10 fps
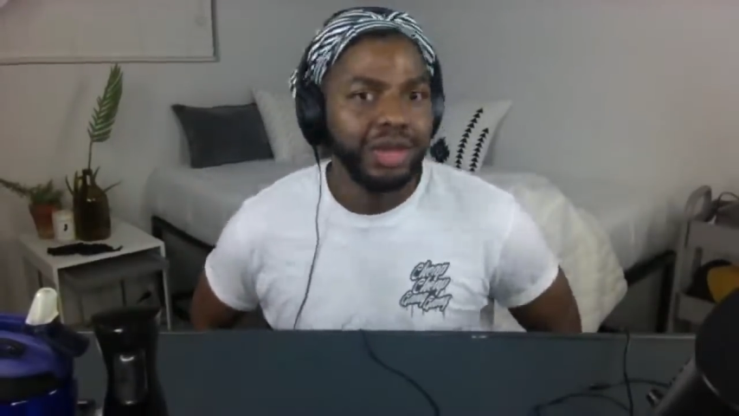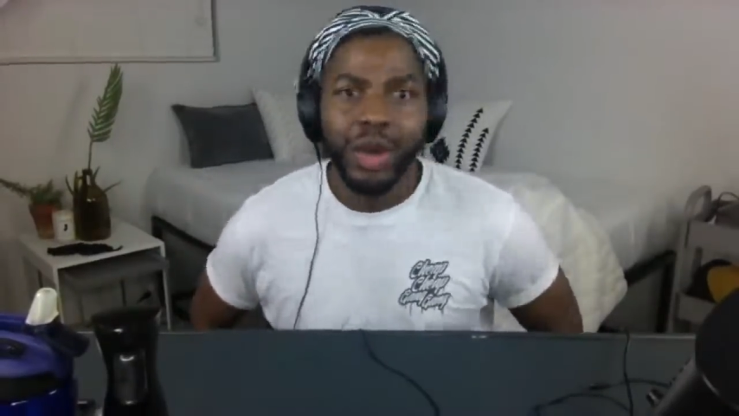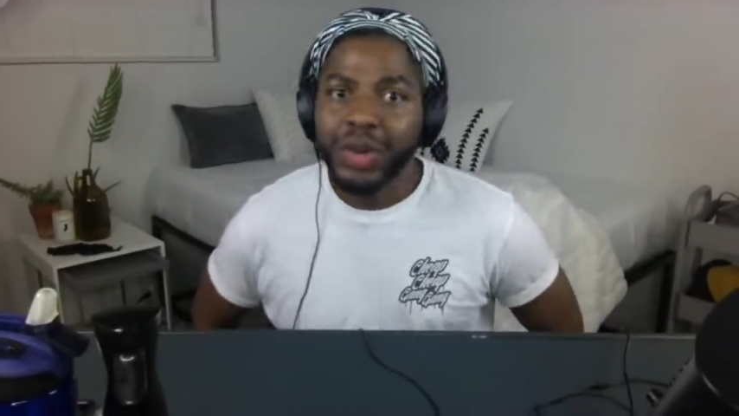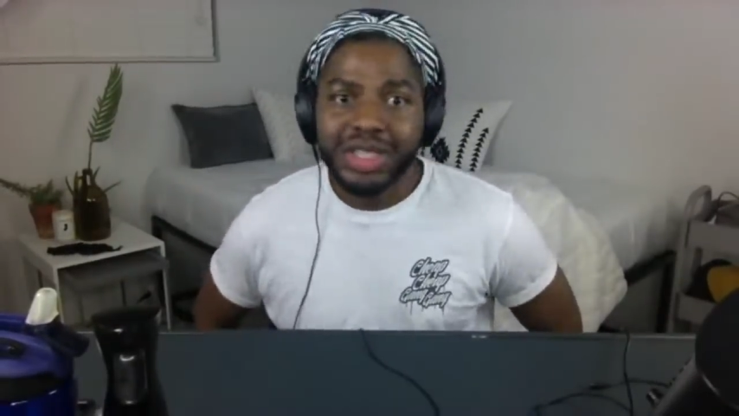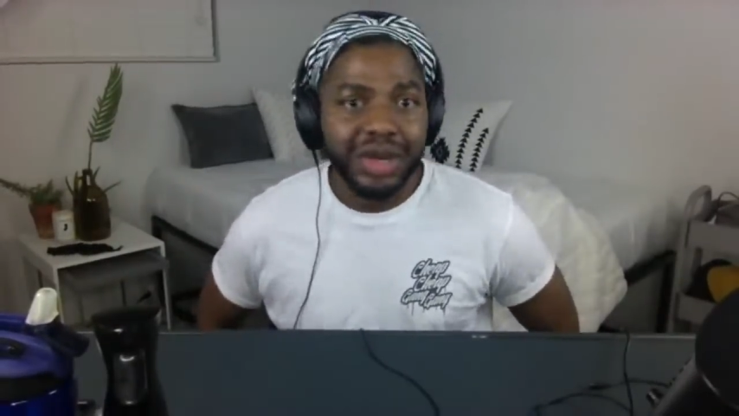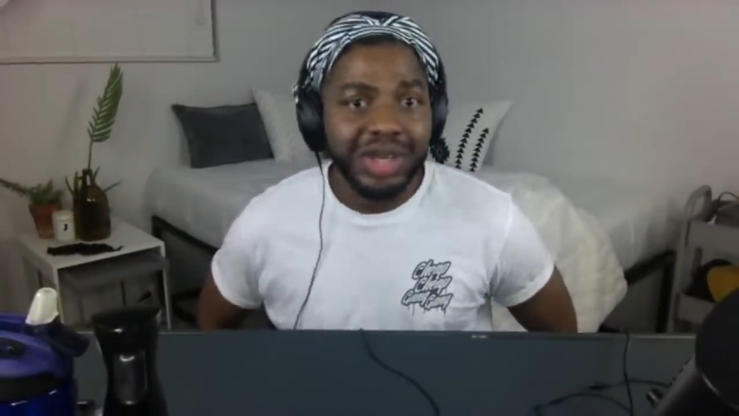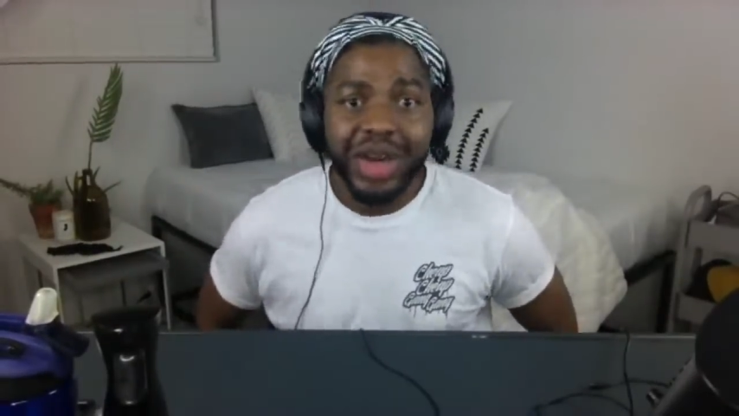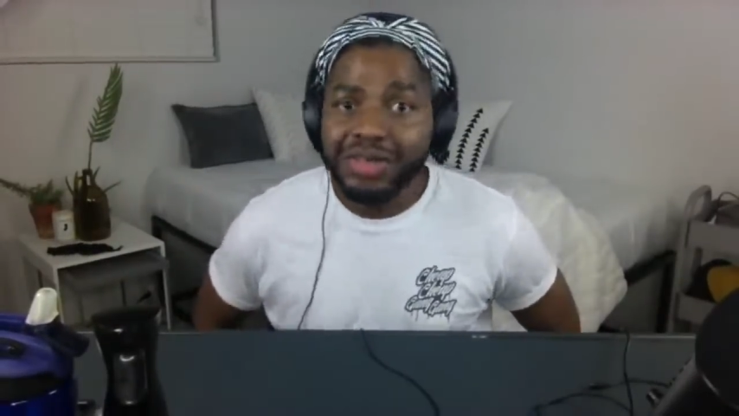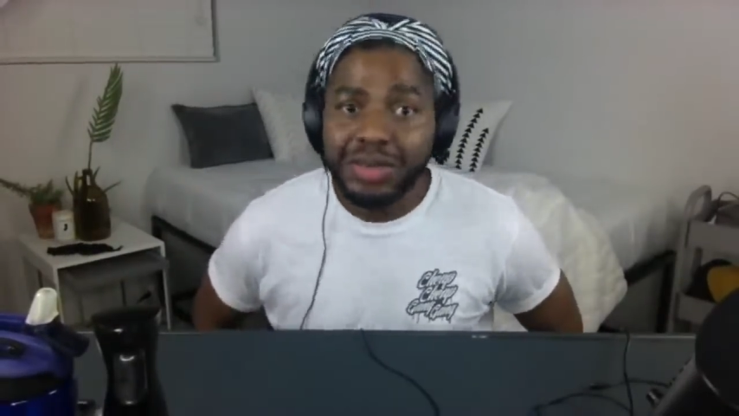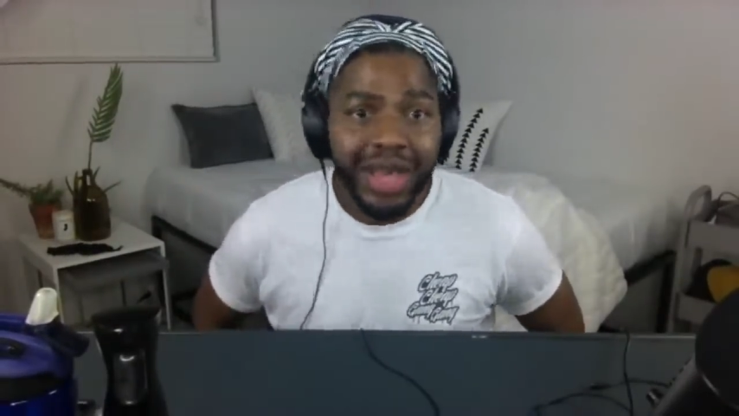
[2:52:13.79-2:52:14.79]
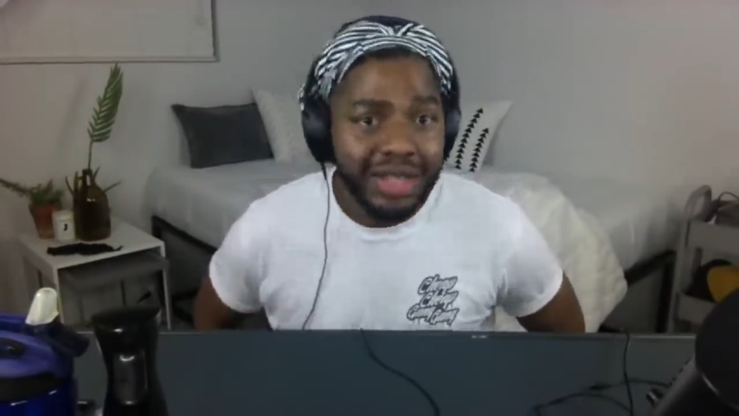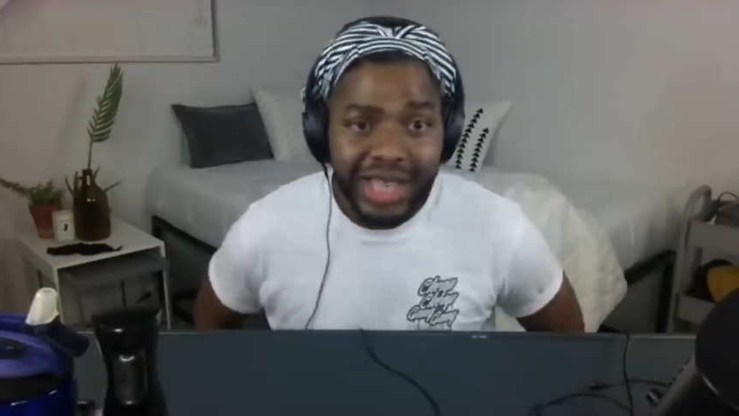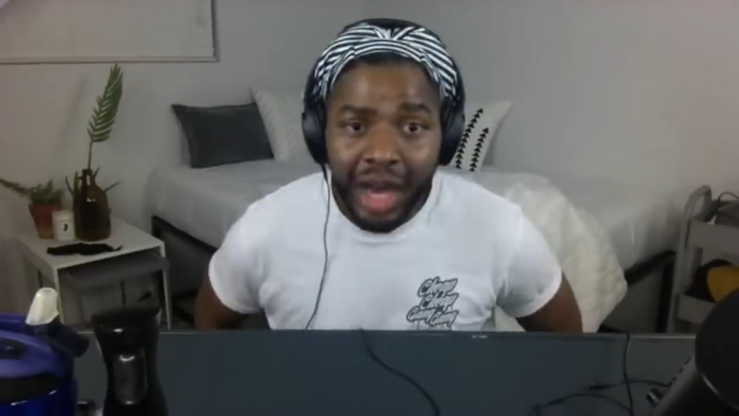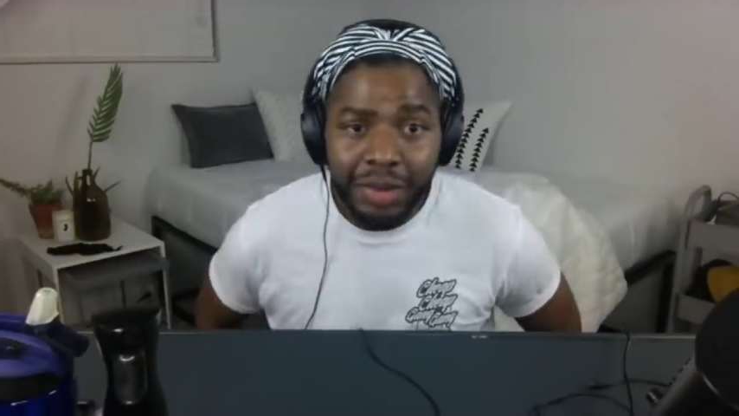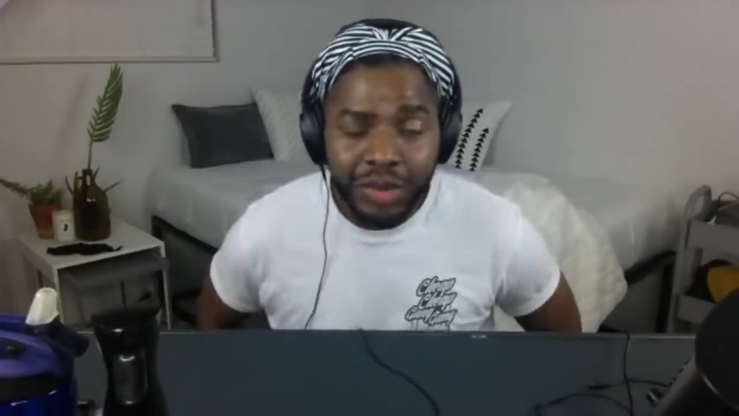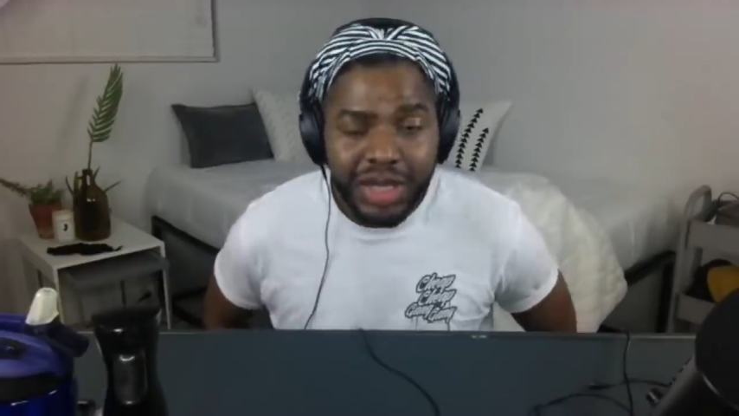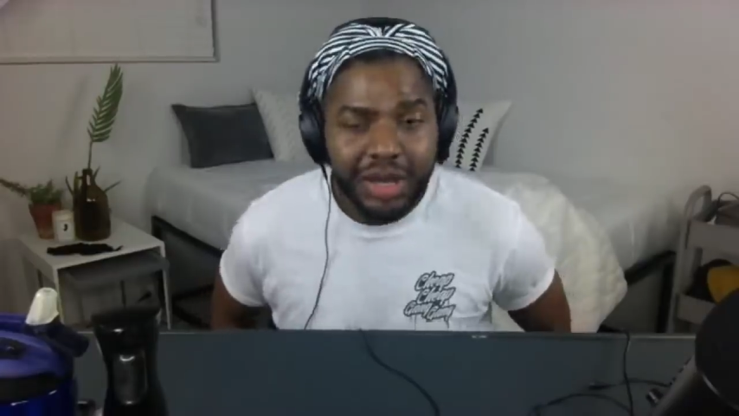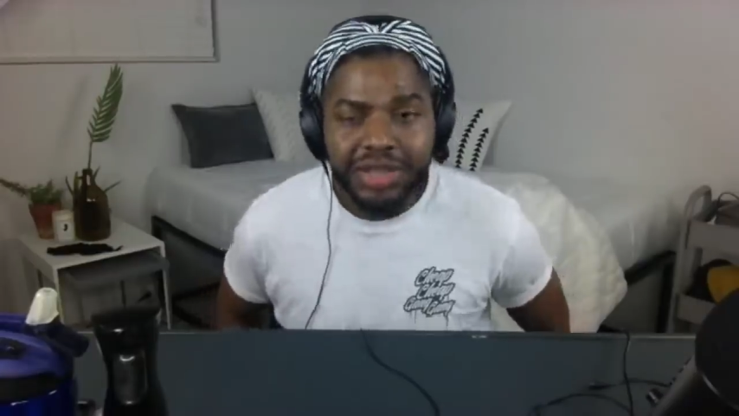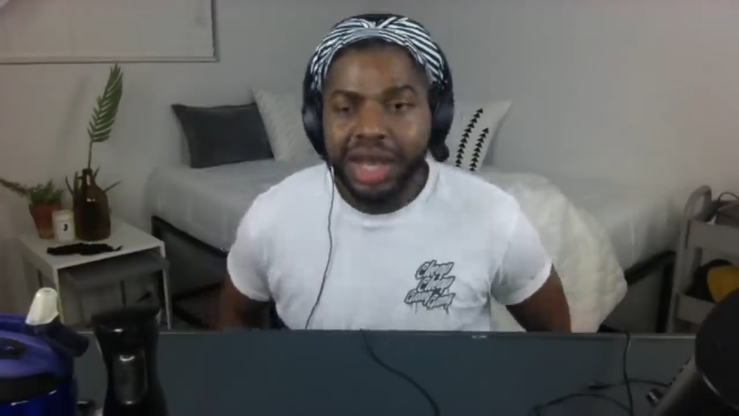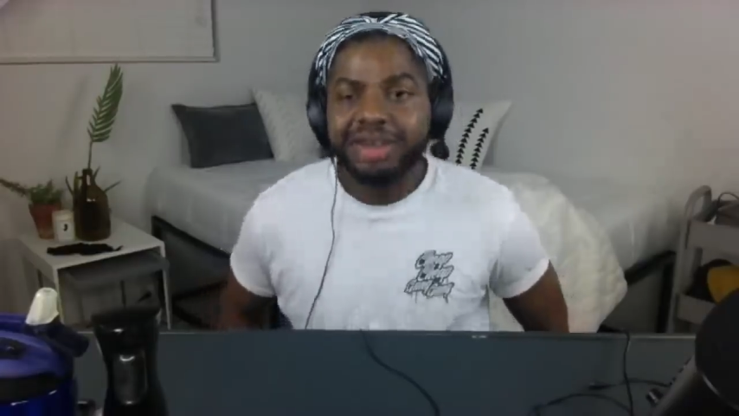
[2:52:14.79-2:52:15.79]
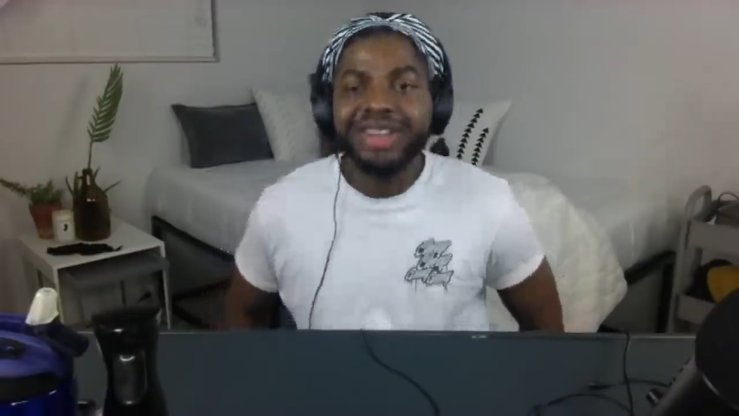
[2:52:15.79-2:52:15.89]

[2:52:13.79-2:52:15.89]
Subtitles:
always know you'll have the Beyonce album when it comes out.